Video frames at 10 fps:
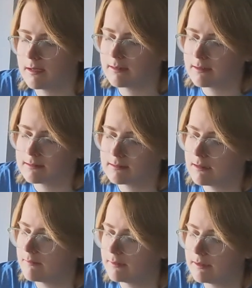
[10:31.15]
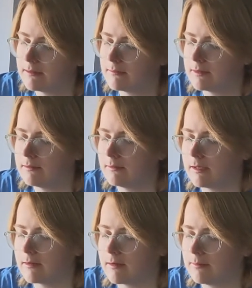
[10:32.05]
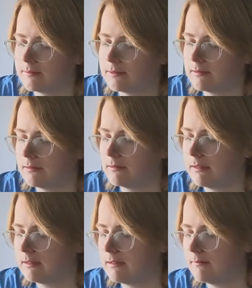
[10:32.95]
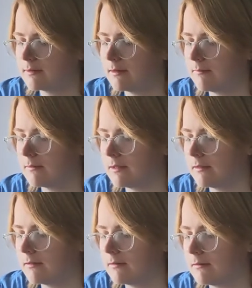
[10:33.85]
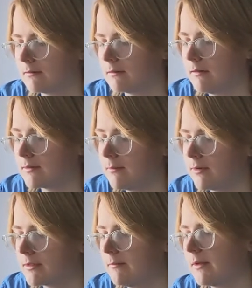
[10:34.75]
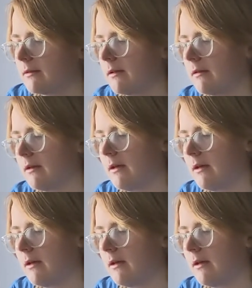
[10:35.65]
I think it's lovely when you like are able to like give someone something that